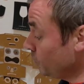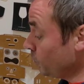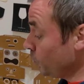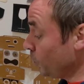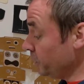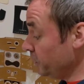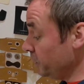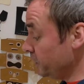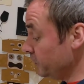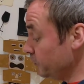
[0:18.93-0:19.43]

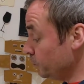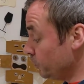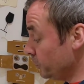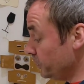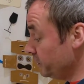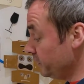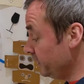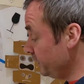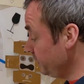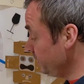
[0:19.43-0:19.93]
What
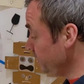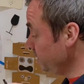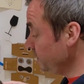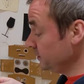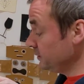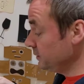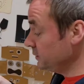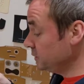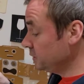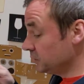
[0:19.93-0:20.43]
you
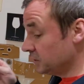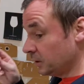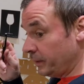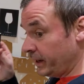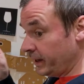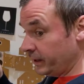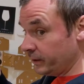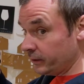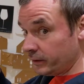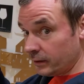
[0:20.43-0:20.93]
need is just a
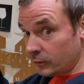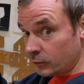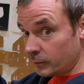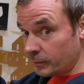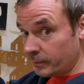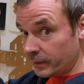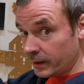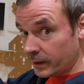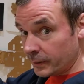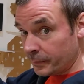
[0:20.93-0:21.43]
pen
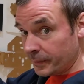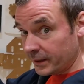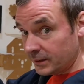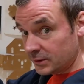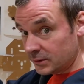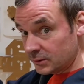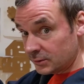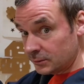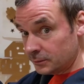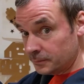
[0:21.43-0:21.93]
or a
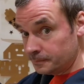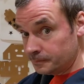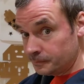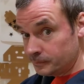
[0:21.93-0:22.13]
pencil,